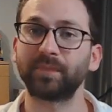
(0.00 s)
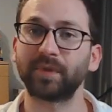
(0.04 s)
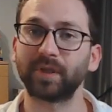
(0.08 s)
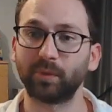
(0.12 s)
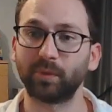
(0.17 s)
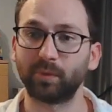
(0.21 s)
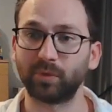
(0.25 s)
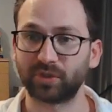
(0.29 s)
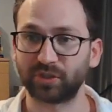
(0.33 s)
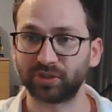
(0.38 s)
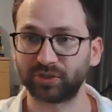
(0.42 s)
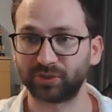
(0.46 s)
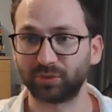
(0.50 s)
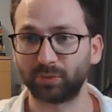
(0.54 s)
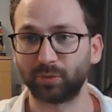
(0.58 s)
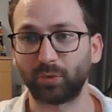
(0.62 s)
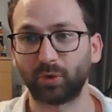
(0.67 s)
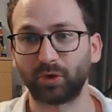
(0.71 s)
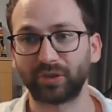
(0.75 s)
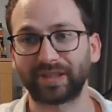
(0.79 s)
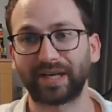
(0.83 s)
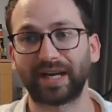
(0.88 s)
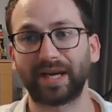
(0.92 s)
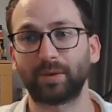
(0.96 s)
which is what
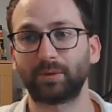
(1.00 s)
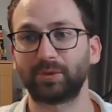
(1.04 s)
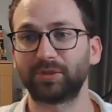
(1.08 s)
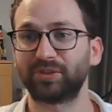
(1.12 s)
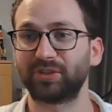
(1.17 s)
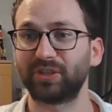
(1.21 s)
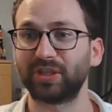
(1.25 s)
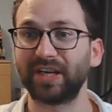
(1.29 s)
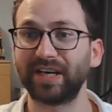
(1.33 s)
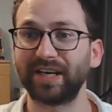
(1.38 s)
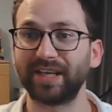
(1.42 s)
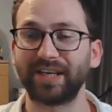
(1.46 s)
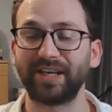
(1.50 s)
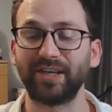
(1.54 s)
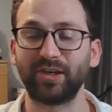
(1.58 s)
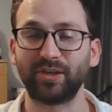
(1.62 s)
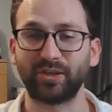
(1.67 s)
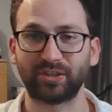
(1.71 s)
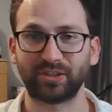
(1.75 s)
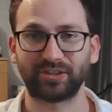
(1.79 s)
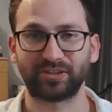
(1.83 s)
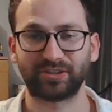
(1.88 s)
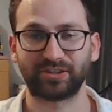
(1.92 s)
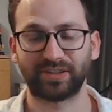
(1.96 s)
I was really
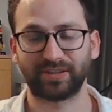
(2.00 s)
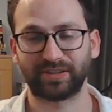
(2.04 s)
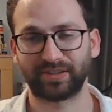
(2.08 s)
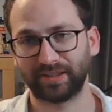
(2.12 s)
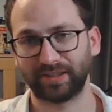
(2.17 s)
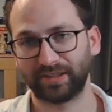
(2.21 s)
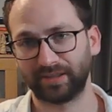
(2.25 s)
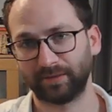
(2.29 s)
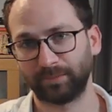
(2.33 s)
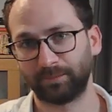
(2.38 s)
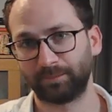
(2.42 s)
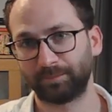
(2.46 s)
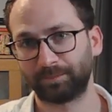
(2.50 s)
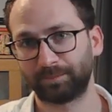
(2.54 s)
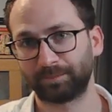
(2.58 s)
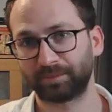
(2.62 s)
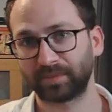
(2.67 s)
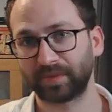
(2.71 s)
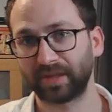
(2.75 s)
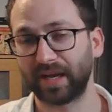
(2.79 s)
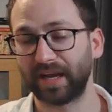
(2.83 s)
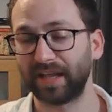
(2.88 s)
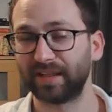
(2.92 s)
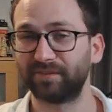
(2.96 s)
interested in.
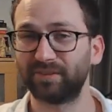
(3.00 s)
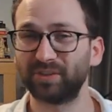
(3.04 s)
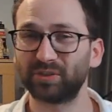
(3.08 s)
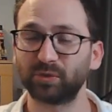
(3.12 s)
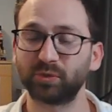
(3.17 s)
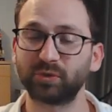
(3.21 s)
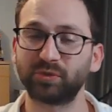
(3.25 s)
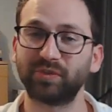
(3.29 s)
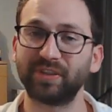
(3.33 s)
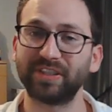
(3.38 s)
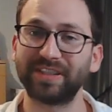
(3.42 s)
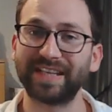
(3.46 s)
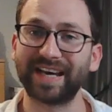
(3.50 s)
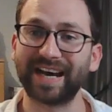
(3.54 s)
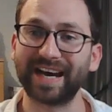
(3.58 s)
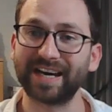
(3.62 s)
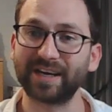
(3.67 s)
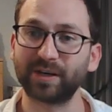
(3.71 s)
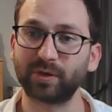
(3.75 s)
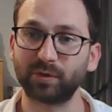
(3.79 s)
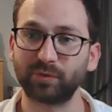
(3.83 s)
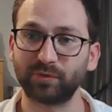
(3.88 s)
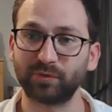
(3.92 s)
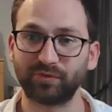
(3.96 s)
And this was the
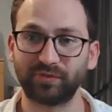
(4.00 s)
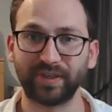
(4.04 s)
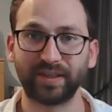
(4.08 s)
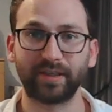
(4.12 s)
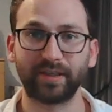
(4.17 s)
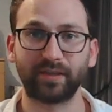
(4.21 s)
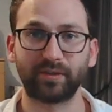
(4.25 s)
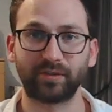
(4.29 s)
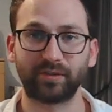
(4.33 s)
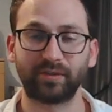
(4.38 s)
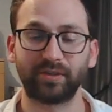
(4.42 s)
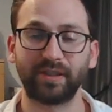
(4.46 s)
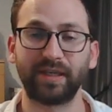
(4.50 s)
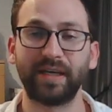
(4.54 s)
narrow field.